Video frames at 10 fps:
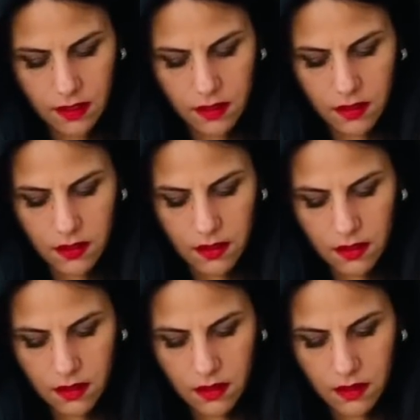
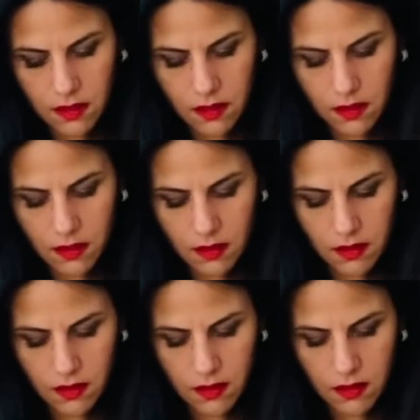
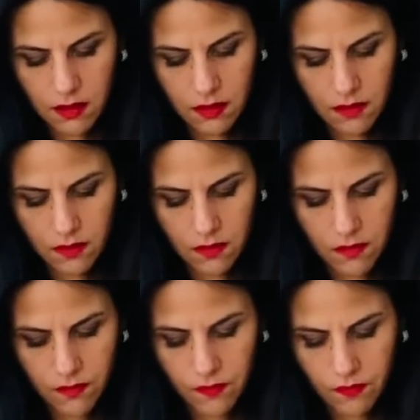
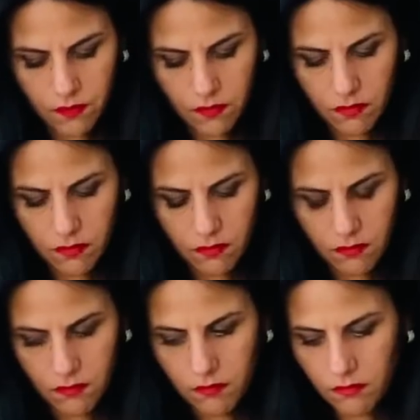
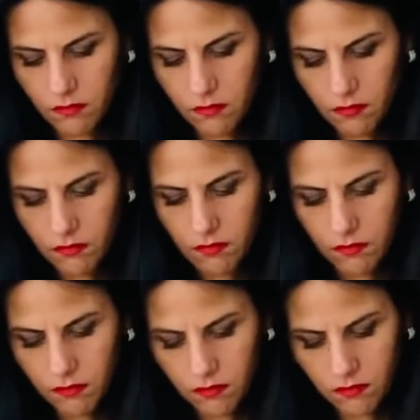
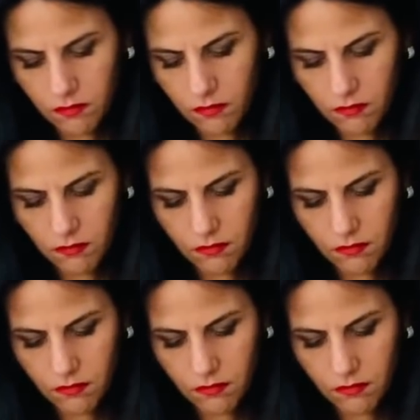Nothing is said.